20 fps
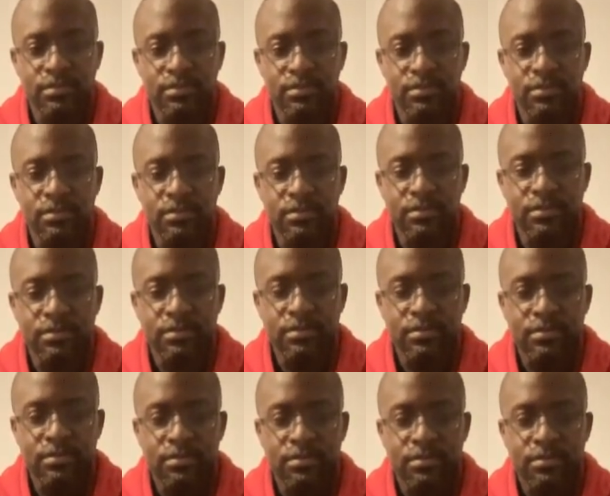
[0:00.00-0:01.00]

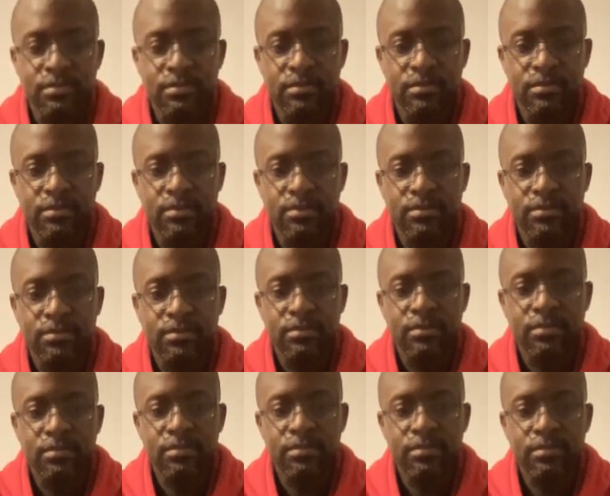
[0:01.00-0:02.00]

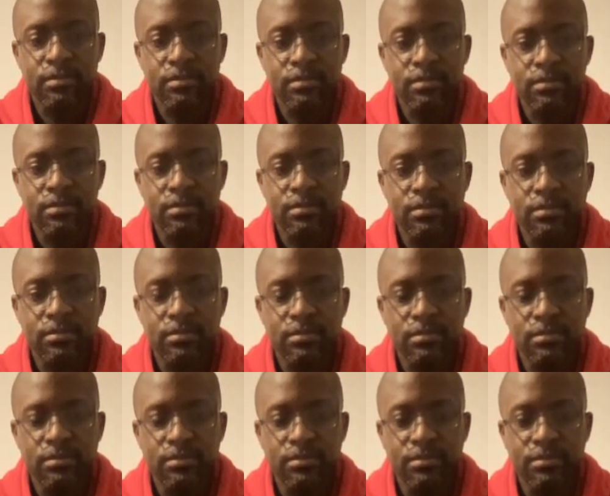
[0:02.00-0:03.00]

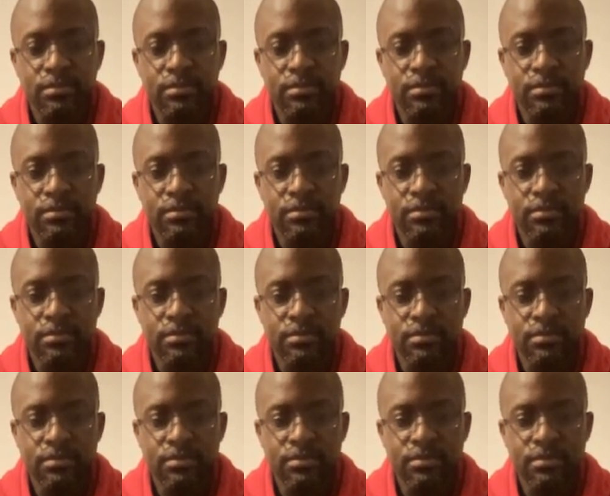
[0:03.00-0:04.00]

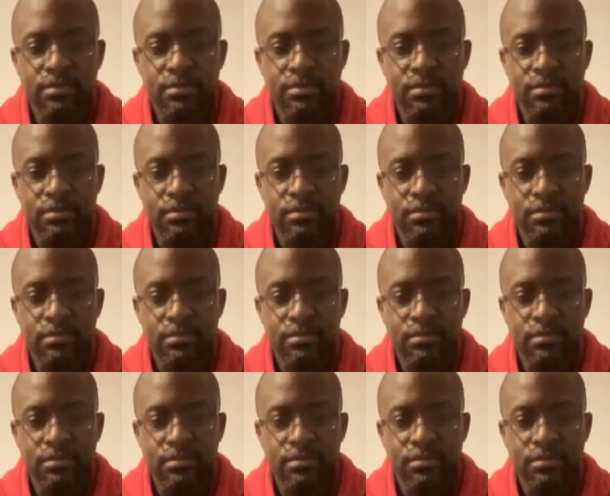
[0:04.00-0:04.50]
[no speech]